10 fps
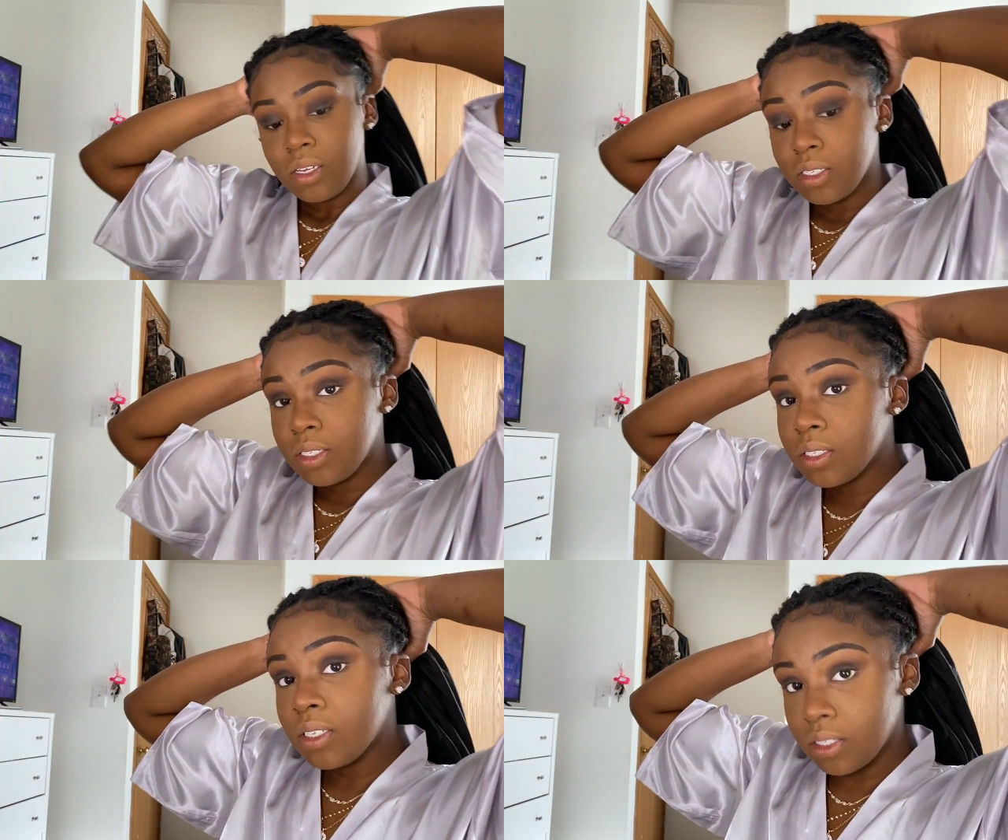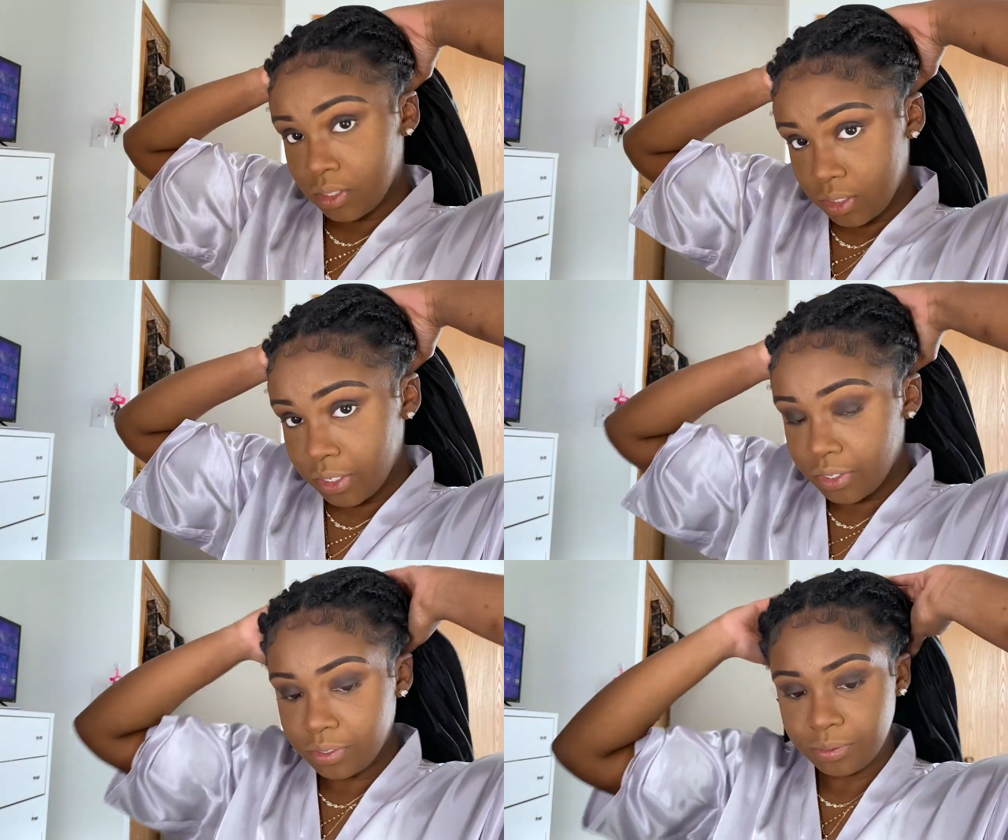sis is
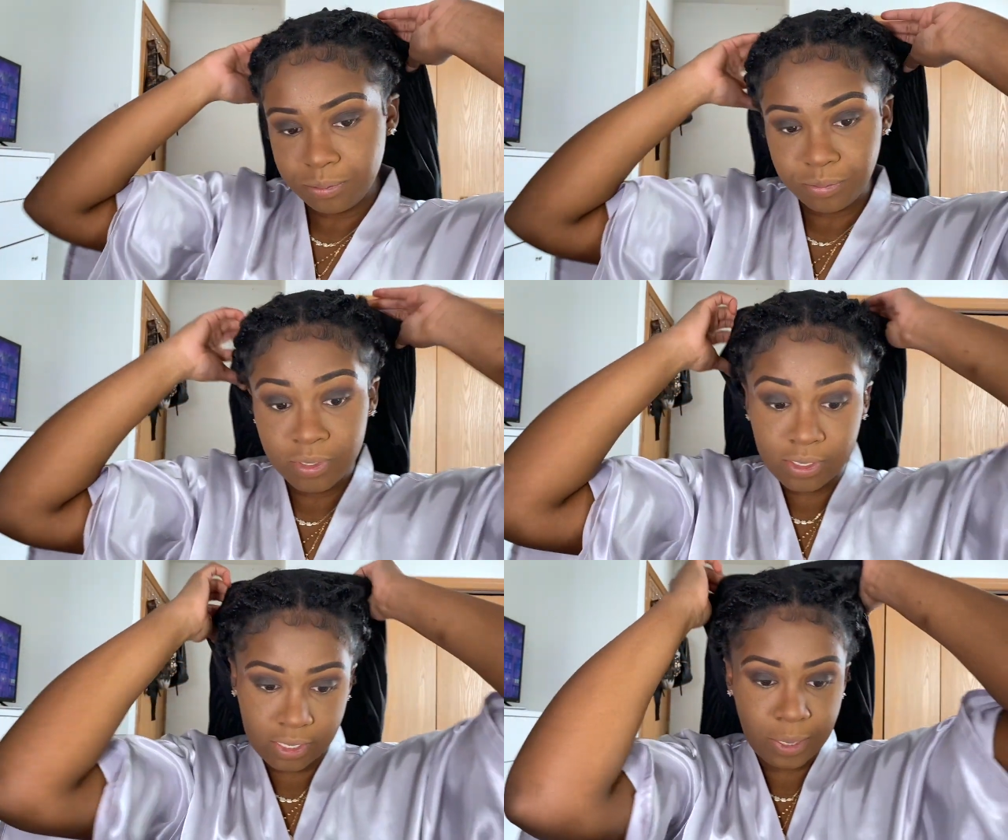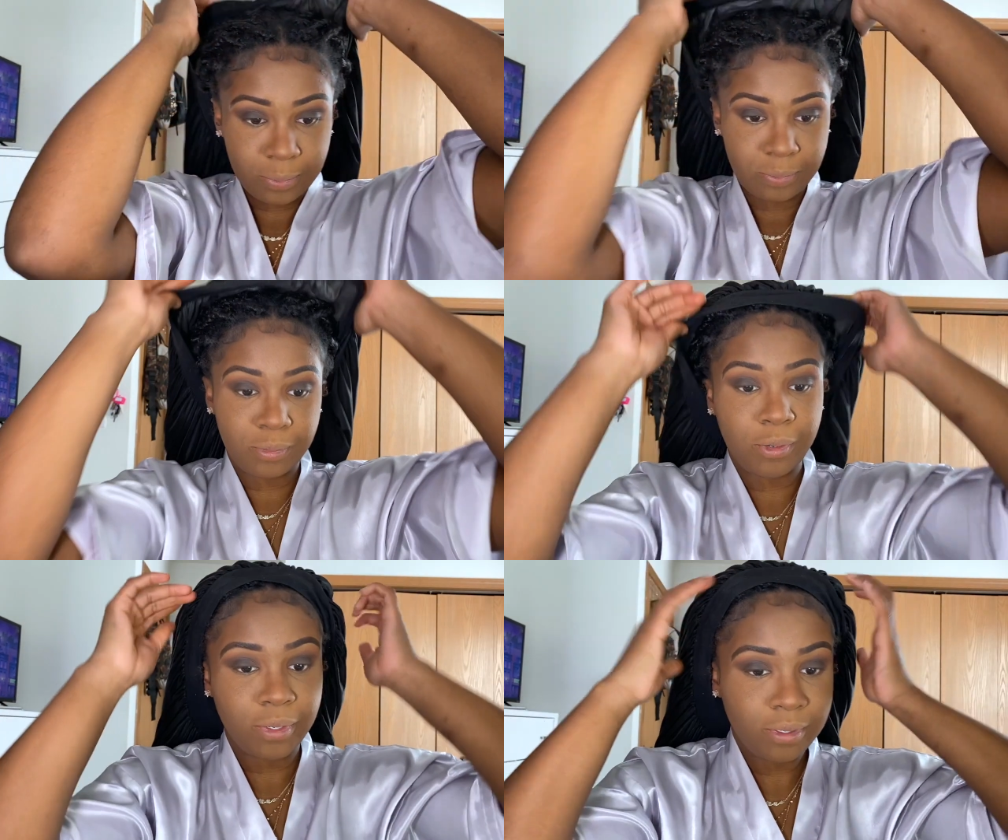here to stay,
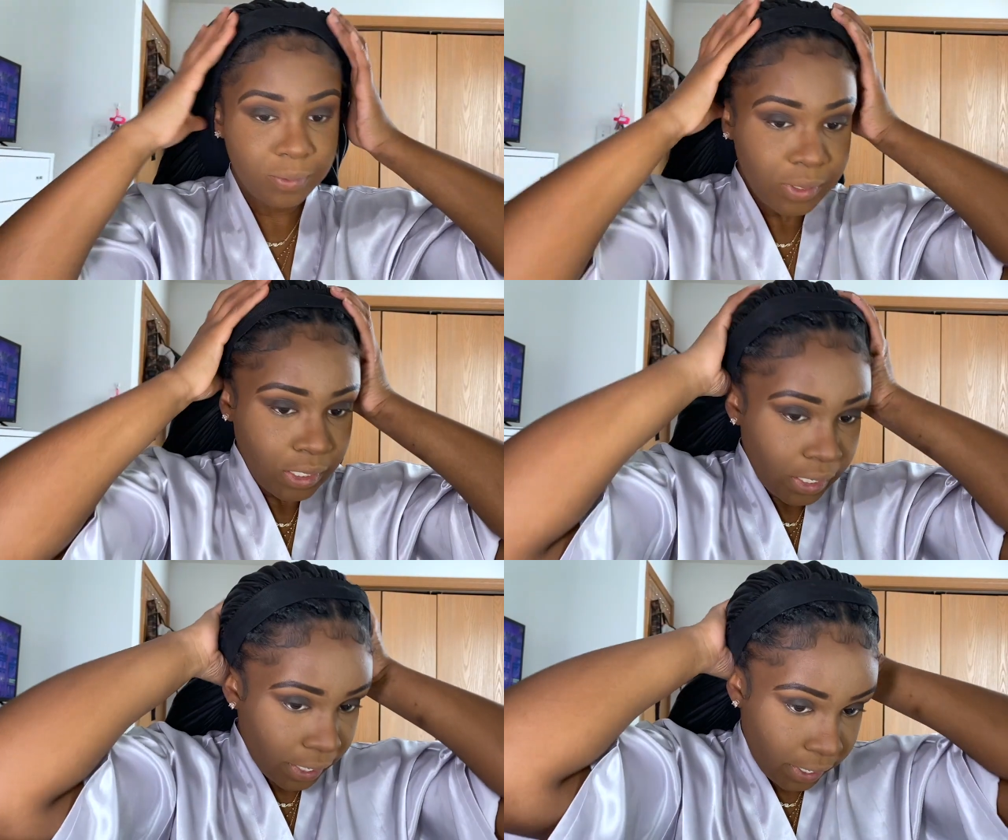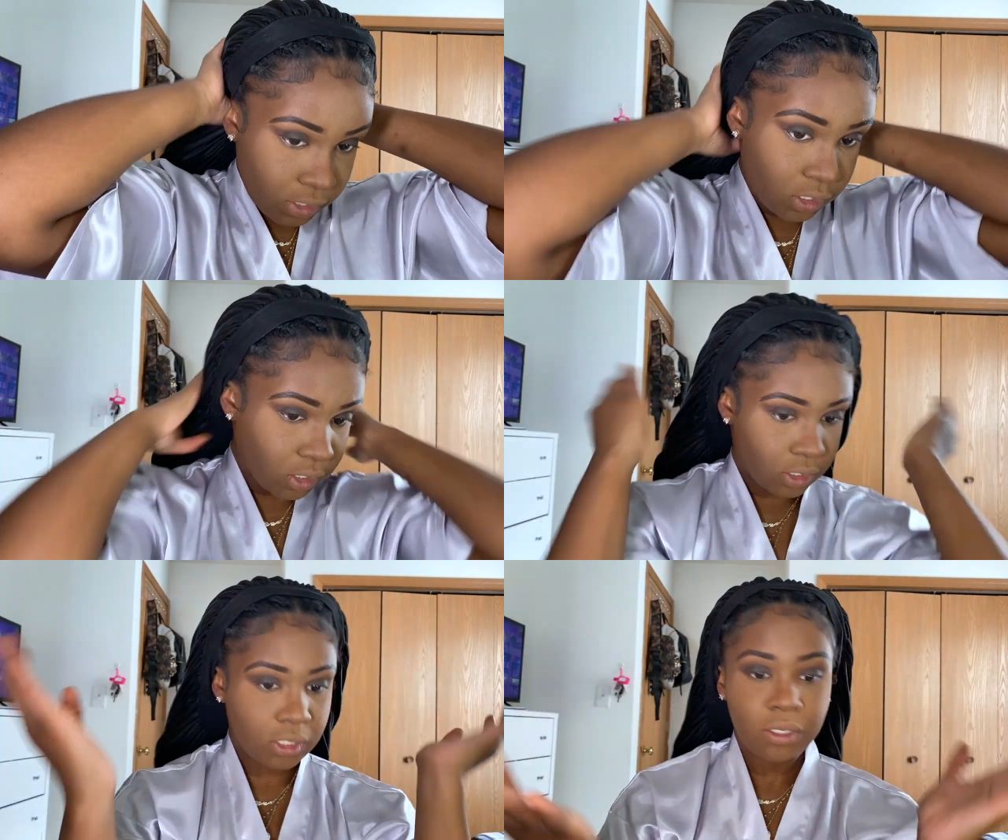period.
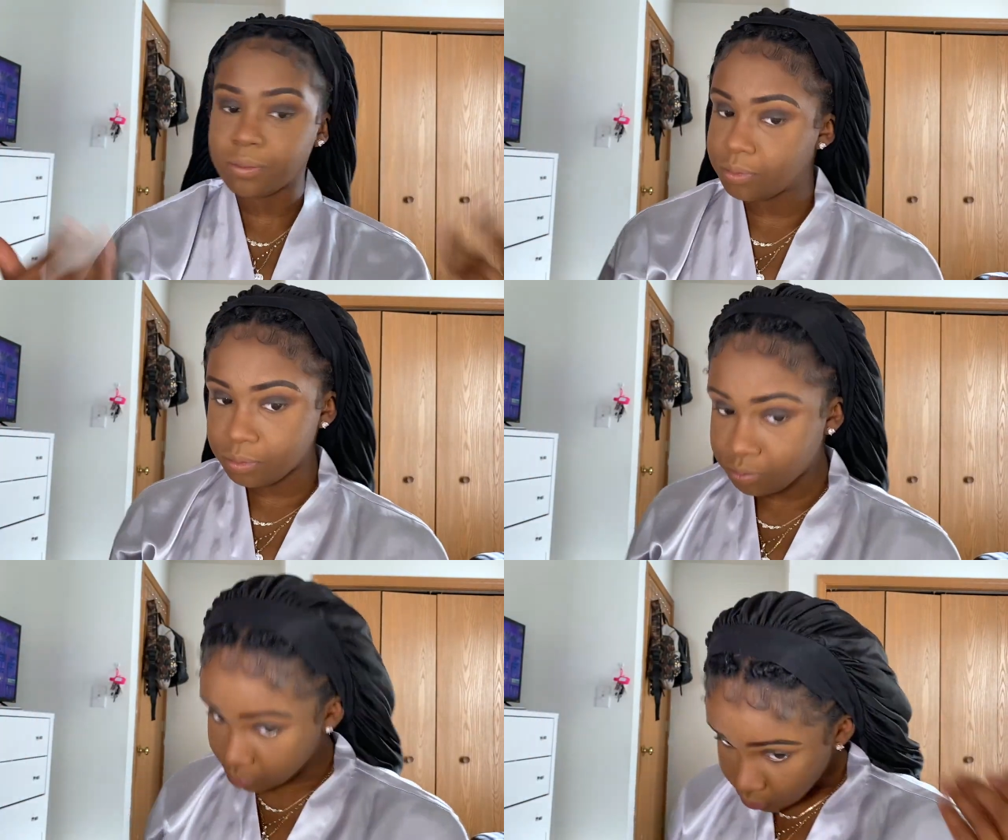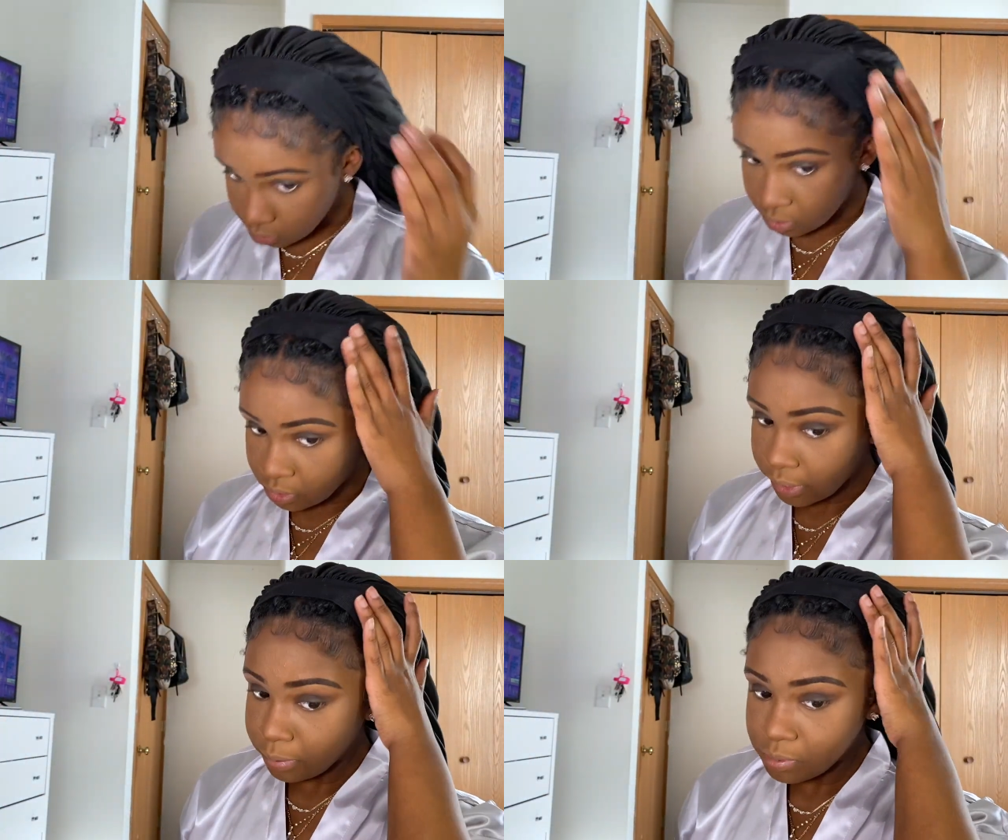Edges
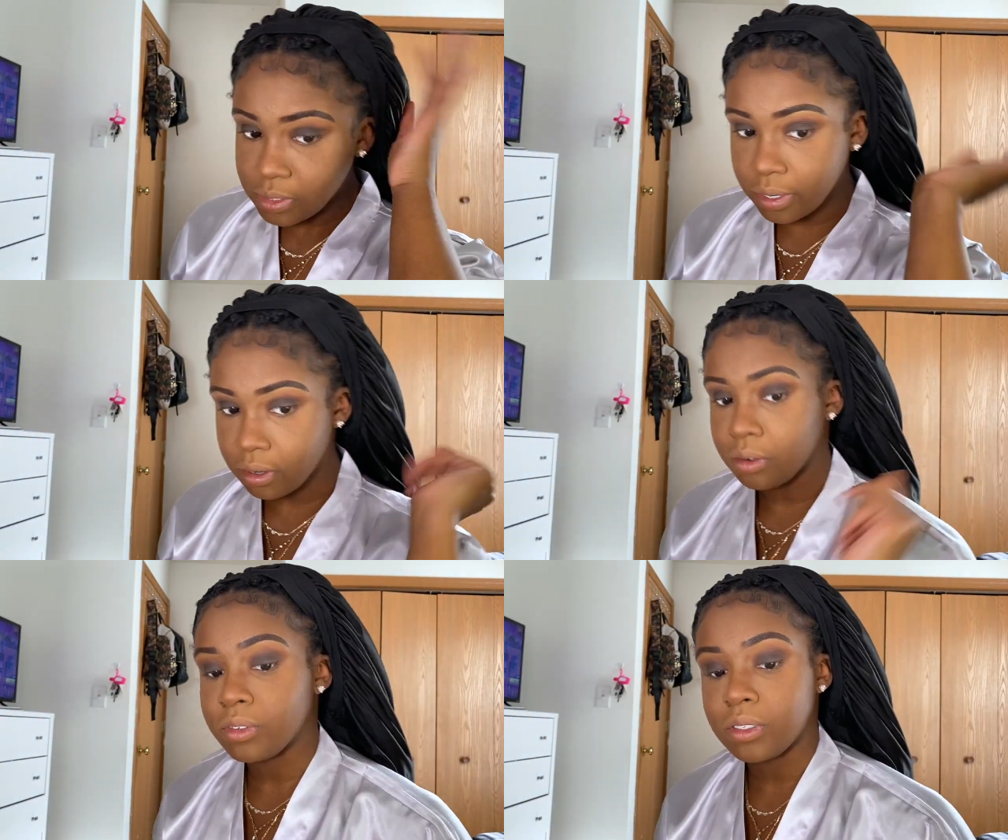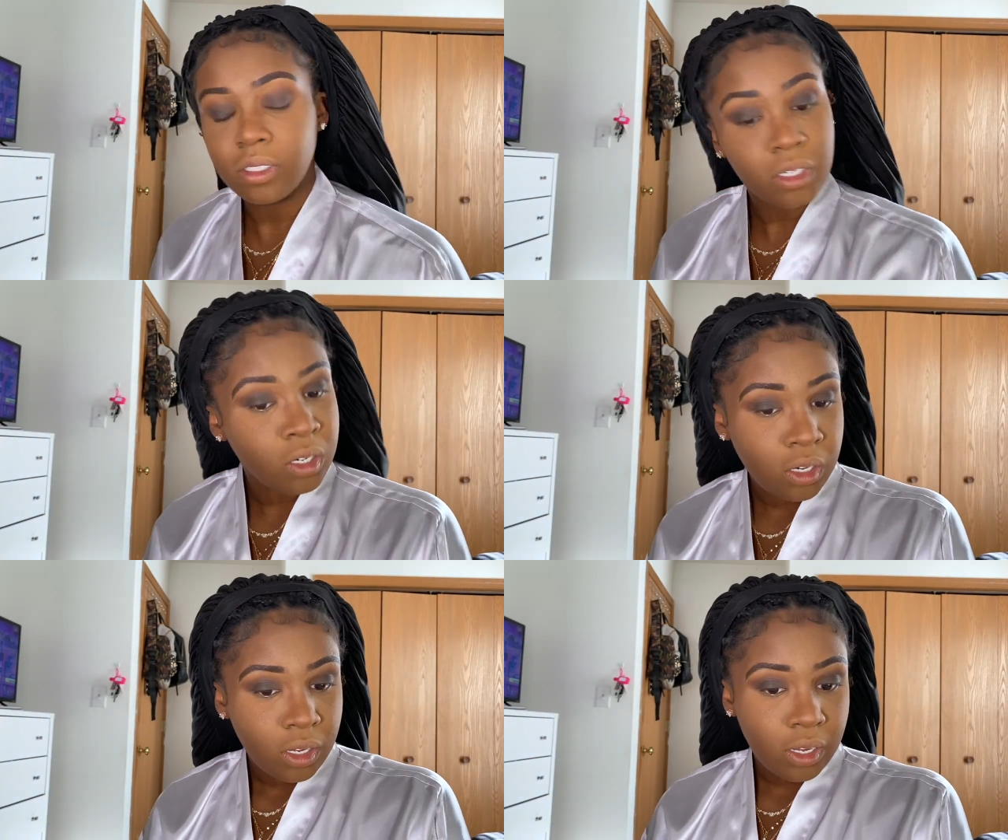came to take over.
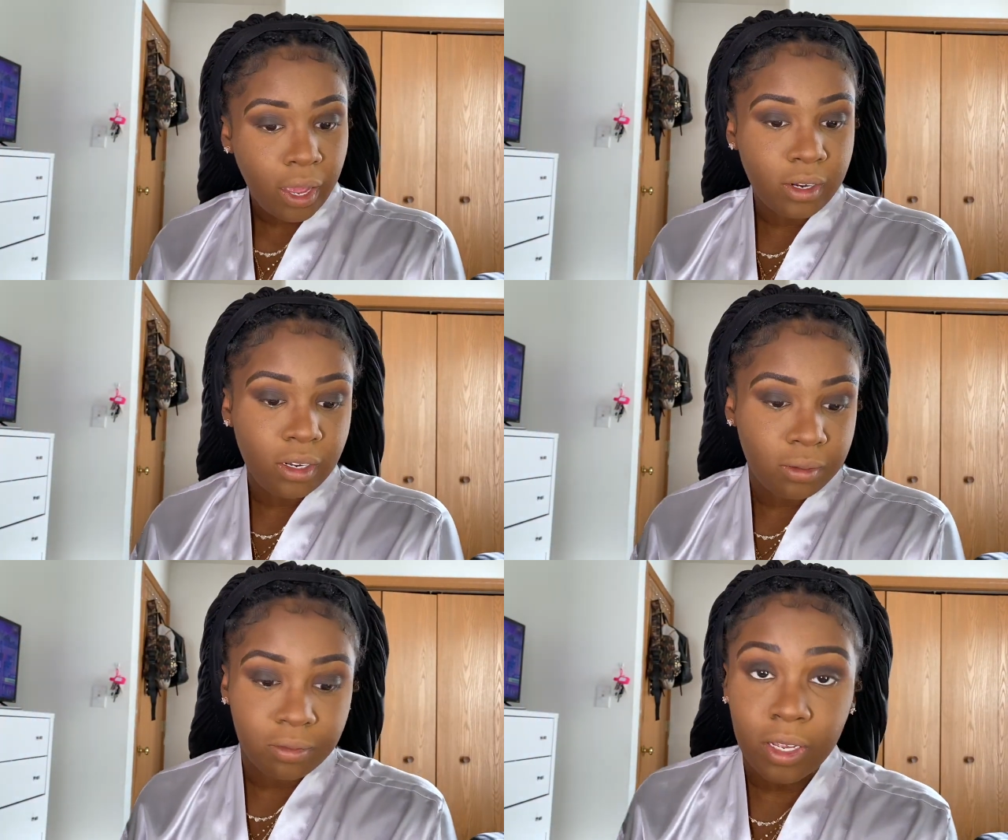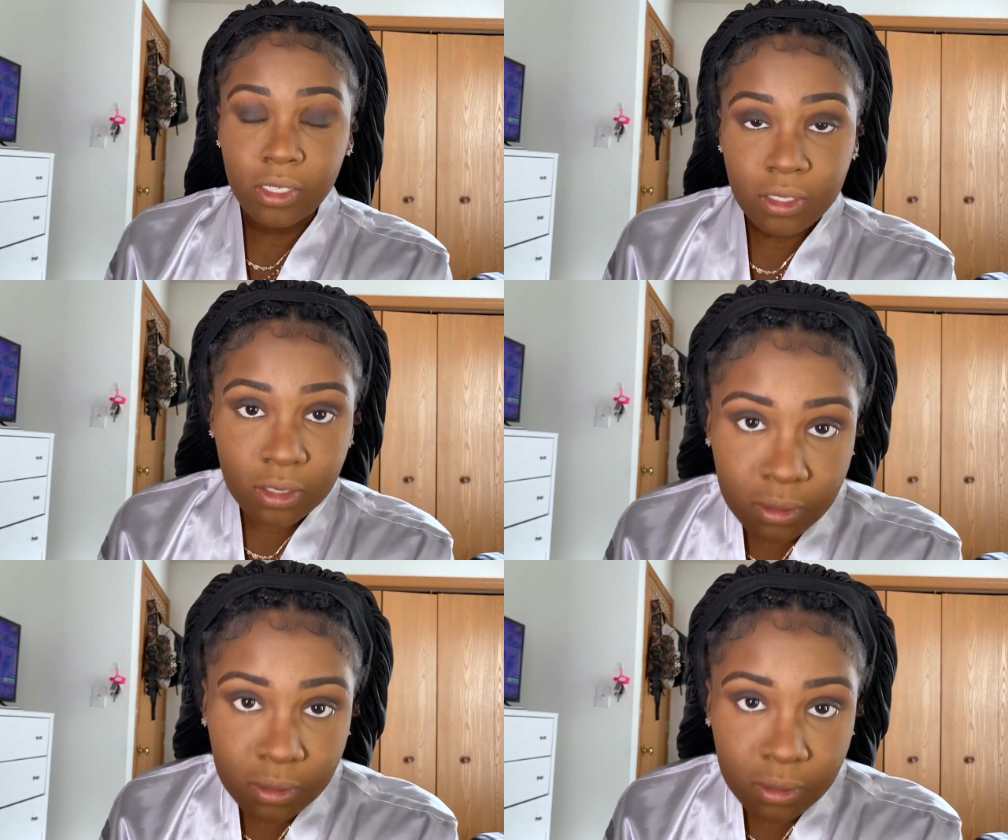Goddamn face